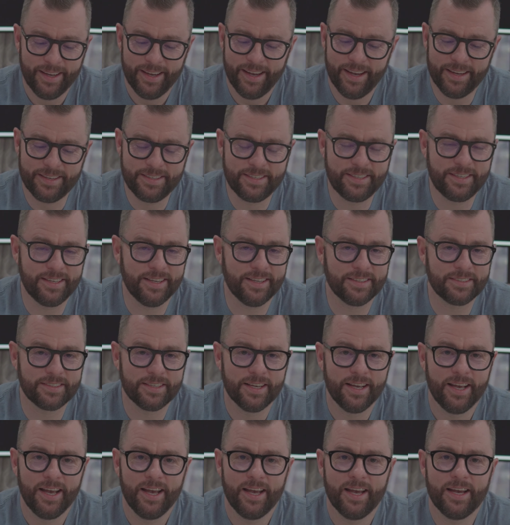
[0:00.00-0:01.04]
It's
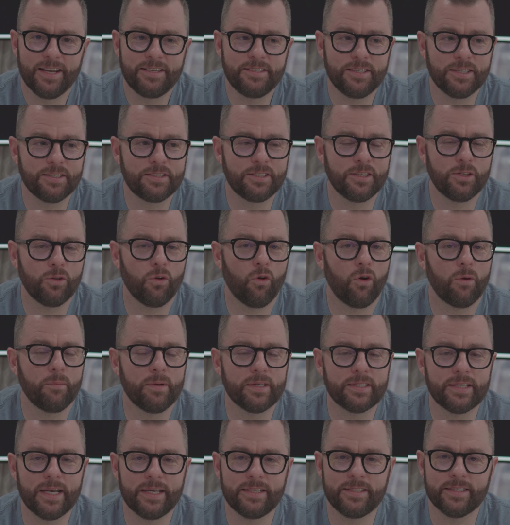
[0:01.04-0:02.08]
just
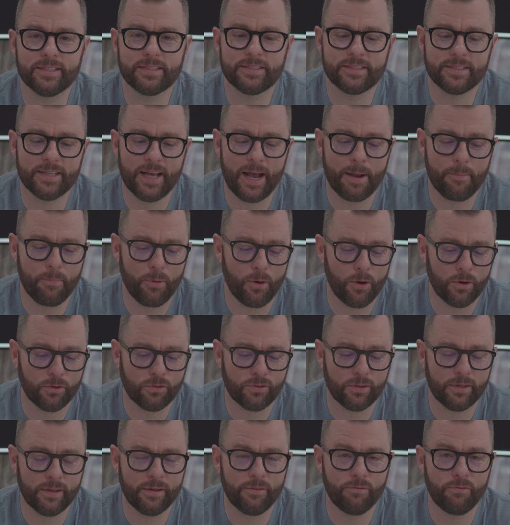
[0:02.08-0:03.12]
enormous. I
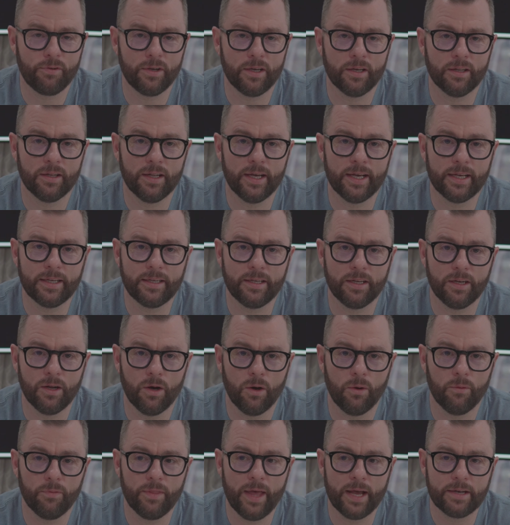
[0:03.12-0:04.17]
personally feel like
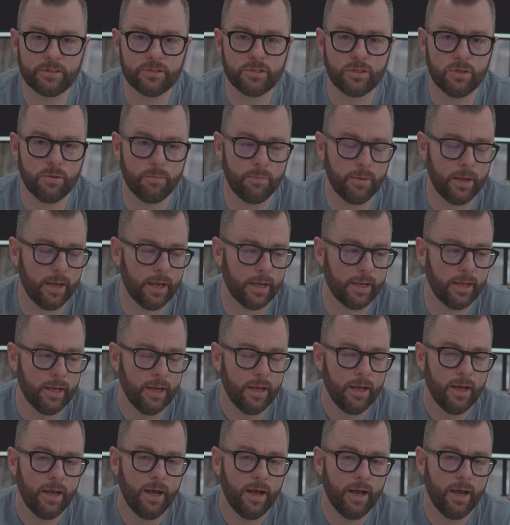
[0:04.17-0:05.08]
that's too big.